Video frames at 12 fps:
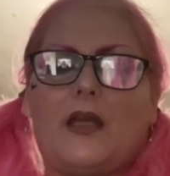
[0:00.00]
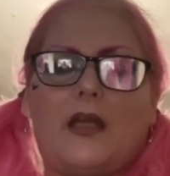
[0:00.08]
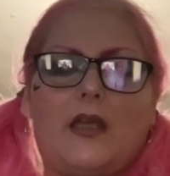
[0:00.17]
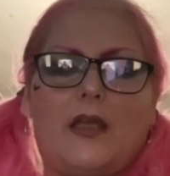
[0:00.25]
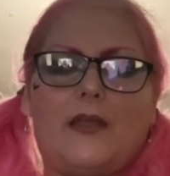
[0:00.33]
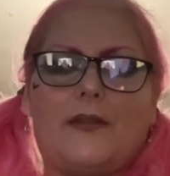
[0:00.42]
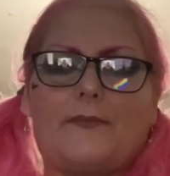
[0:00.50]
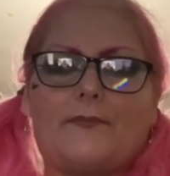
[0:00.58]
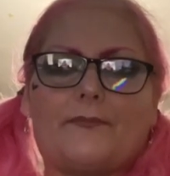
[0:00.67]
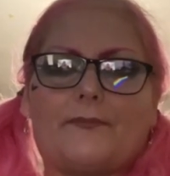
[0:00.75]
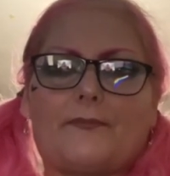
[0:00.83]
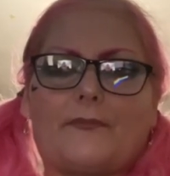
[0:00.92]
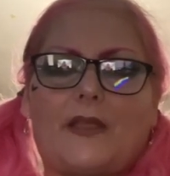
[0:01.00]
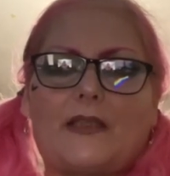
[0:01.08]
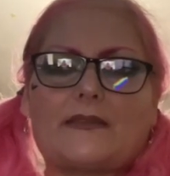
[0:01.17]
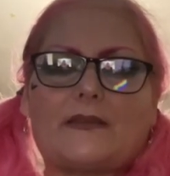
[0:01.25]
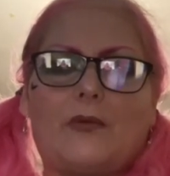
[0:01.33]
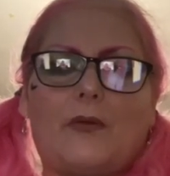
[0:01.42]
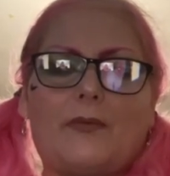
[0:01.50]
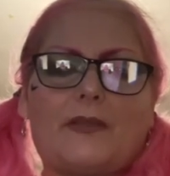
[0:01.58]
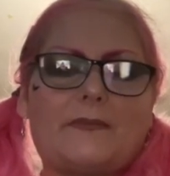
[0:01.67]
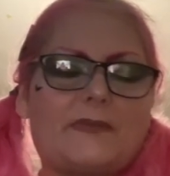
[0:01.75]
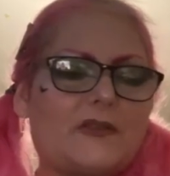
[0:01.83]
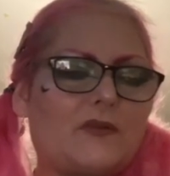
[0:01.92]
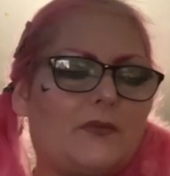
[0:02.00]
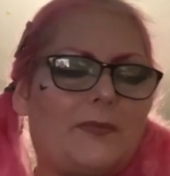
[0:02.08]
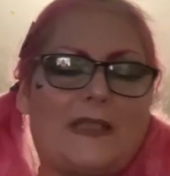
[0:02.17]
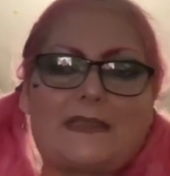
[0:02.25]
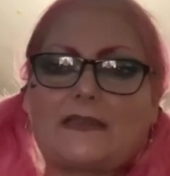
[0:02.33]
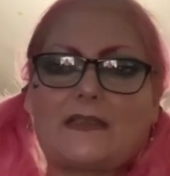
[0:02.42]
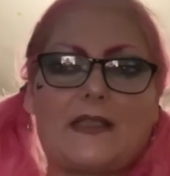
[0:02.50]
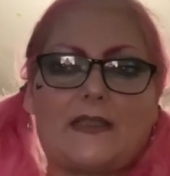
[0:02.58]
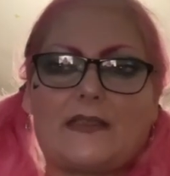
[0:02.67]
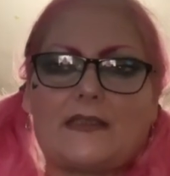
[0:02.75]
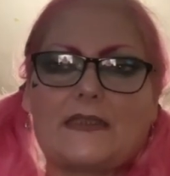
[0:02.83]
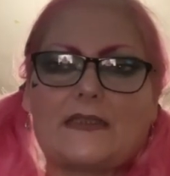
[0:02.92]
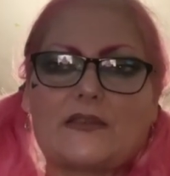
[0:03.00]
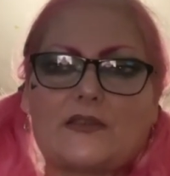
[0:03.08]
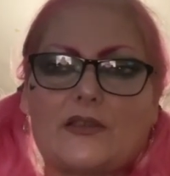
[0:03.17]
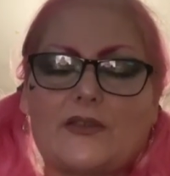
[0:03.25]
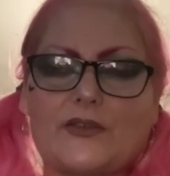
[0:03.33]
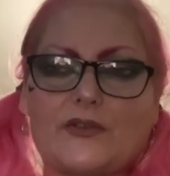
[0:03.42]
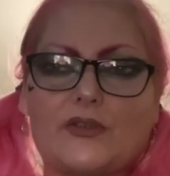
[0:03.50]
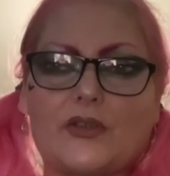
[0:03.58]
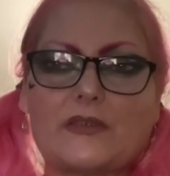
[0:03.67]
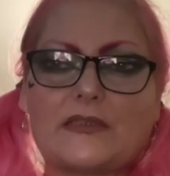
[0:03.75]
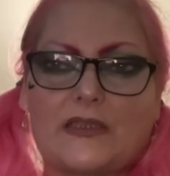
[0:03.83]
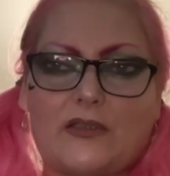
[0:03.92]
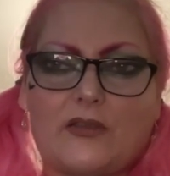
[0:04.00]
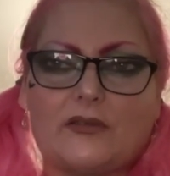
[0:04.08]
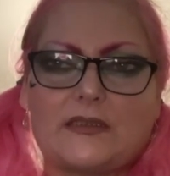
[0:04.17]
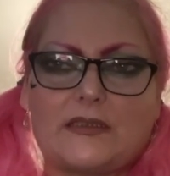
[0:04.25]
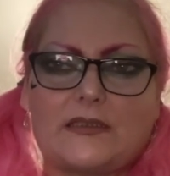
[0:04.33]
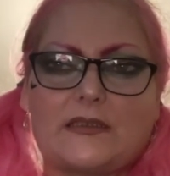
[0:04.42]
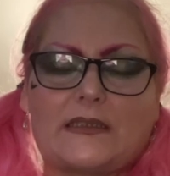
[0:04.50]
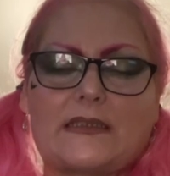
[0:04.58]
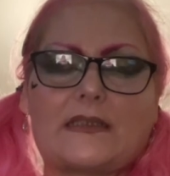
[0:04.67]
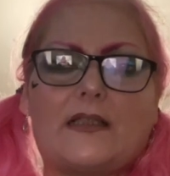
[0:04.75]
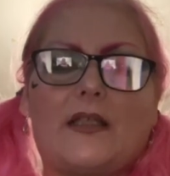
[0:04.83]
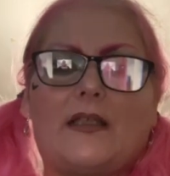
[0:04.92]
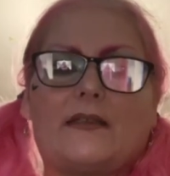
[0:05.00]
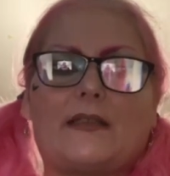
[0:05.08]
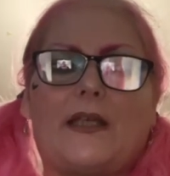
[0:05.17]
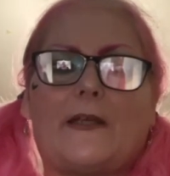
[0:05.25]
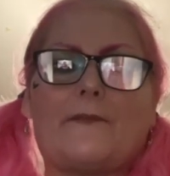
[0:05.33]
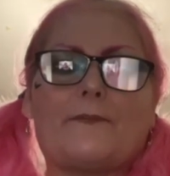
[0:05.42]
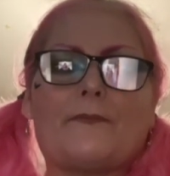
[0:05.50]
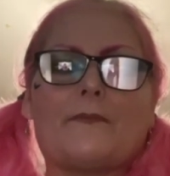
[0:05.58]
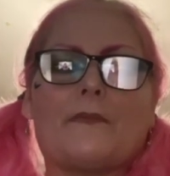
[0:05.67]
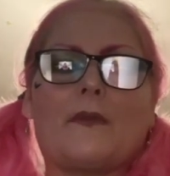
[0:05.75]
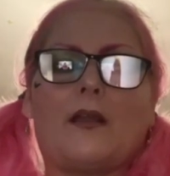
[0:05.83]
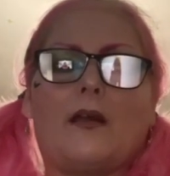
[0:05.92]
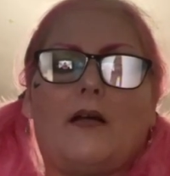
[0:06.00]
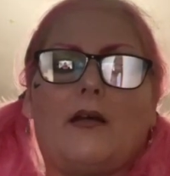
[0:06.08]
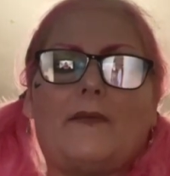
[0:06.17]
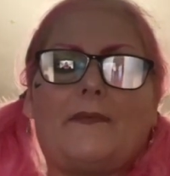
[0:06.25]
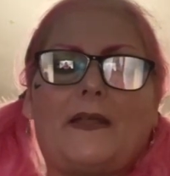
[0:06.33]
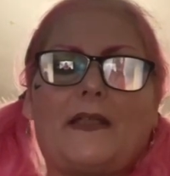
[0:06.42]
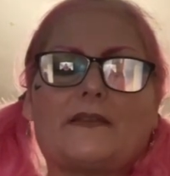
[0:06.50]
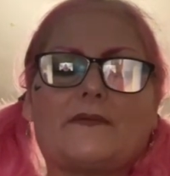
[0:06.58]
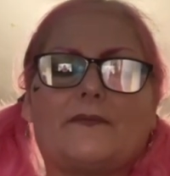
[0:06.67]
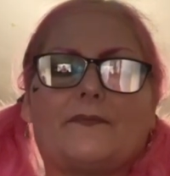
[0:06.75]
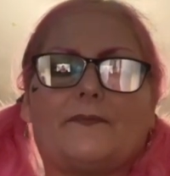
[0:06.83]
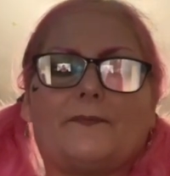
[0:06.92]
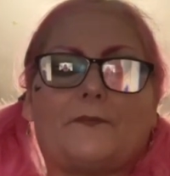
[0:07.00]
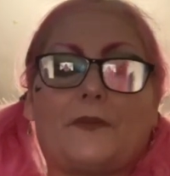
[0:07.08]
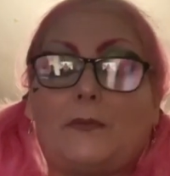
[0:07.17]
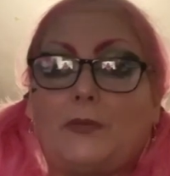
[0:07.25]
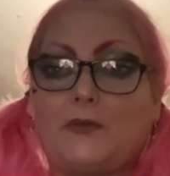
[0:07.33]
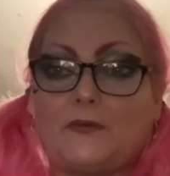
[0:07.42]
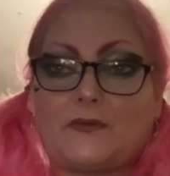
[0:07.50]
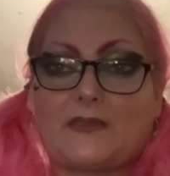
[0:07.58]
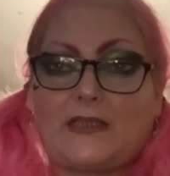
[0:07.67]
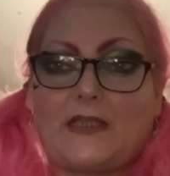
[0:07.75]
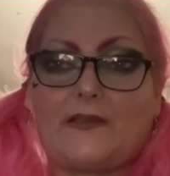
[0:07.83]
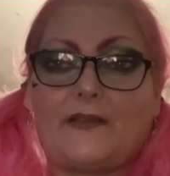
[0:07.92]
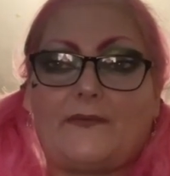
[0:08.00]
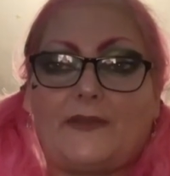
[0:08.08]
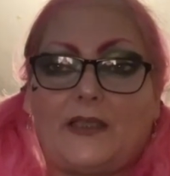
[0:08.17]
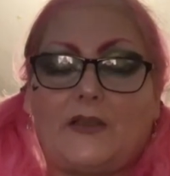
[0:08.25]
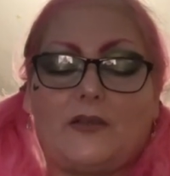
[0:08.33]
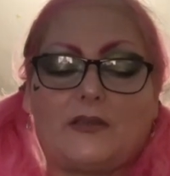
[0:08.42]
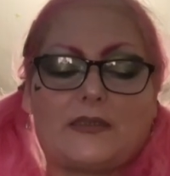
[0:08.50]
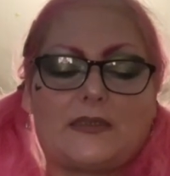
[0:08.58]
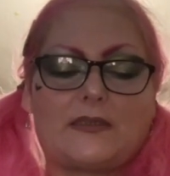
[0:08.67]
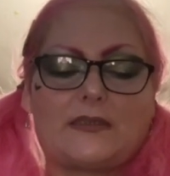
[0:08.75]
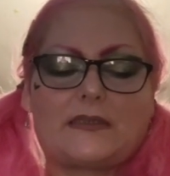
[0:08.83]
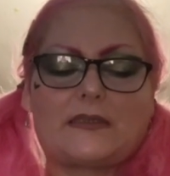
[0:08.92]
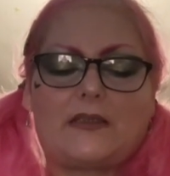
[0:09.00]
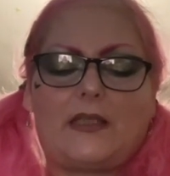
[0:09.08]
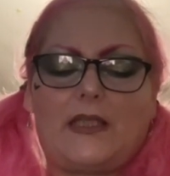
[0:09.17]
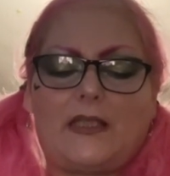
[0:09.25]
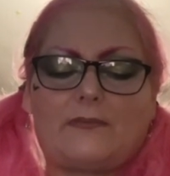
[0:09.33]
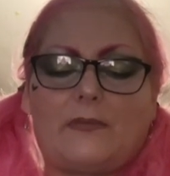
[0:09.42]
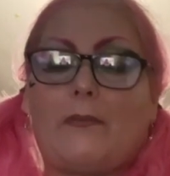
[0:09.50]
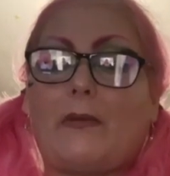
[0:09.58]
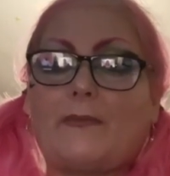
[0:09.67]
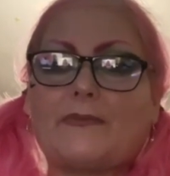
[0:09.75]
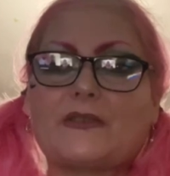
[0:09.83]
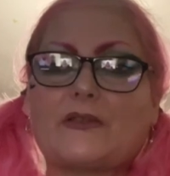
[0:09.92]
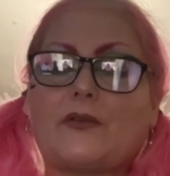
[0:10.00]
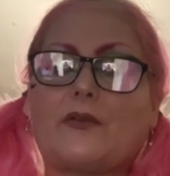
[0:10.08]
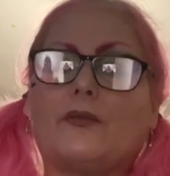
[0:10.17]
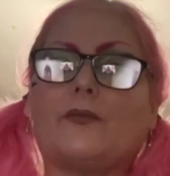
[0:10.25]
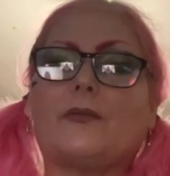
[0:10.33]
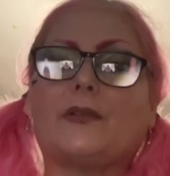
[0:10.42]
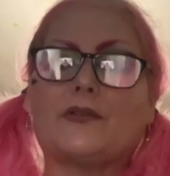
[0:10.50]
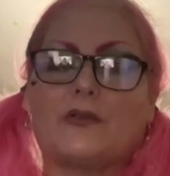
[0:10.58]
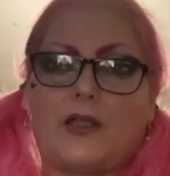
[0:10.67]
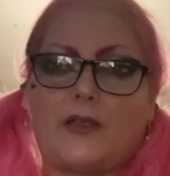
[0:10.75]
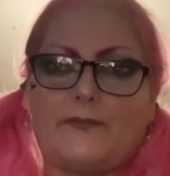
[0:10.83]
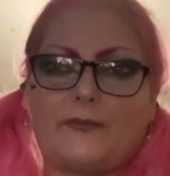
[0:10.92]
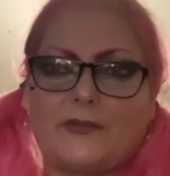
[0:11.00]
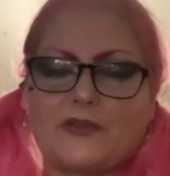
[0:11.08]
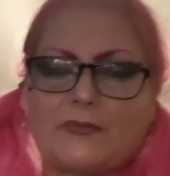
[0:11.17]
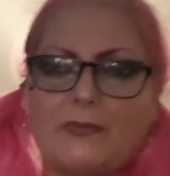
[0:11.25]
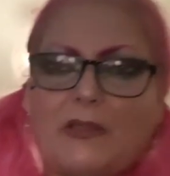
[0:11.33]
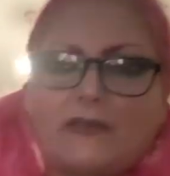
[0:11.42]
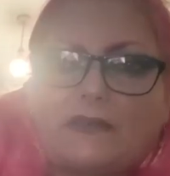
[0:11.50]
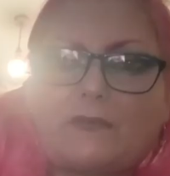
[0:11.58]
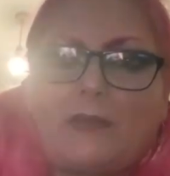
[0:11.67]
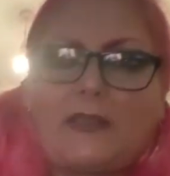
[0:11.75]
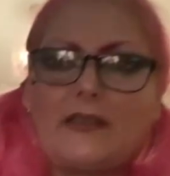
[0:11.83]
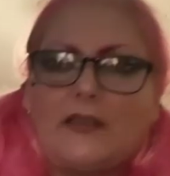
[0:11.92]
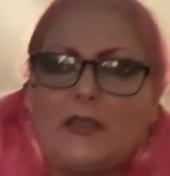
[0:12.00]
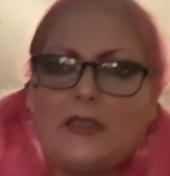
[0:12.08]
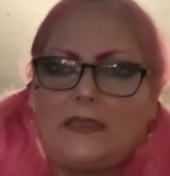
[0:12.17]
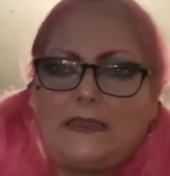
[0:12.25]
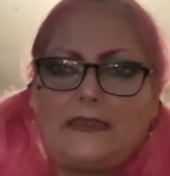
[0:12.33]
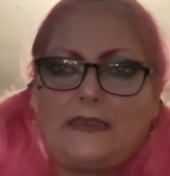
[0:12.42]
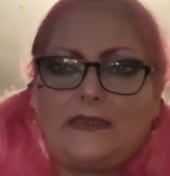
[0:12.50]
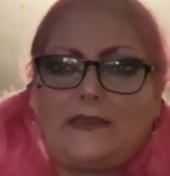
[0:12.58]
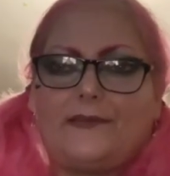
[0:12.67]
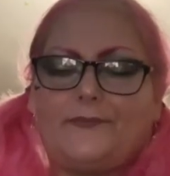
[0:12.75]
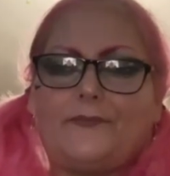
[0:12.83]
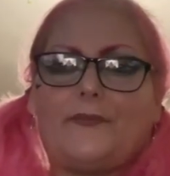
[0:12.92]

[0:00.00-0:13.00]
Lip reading: So what we're going to be talking about today is your dog's incontinence. Now, I've had 3 poodles now that have incontinence. I had my mum's dog who we took over when she passed away, Lily,